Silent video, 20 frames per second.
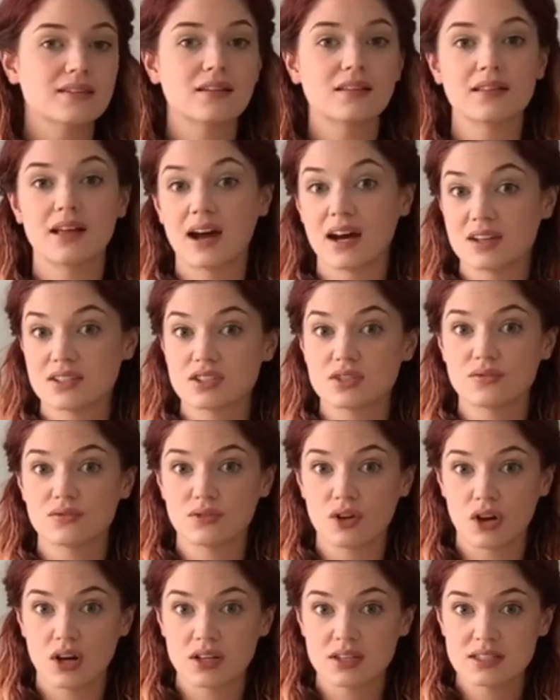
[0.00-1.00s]
the last
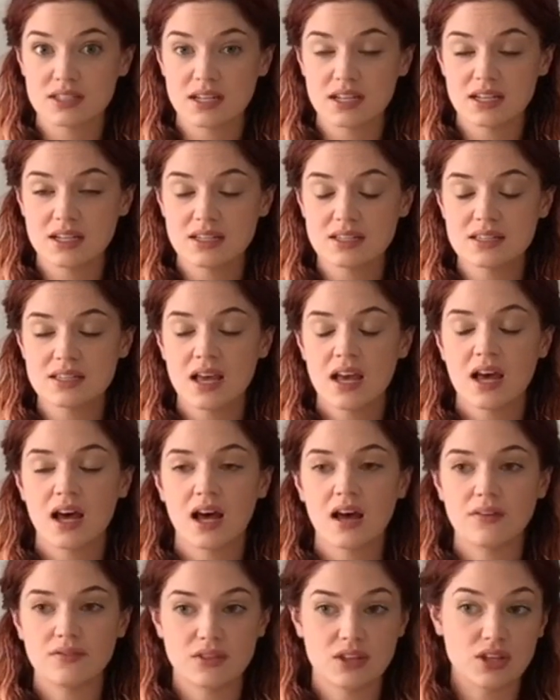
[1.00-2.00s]
frost is
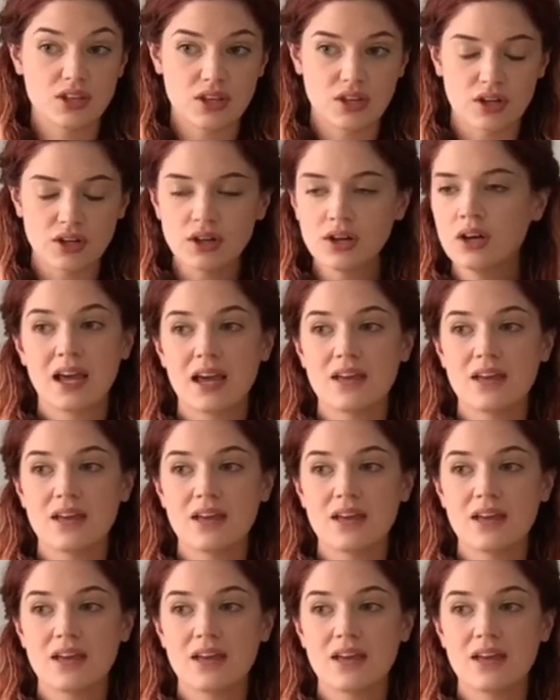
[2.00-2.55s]
of the year.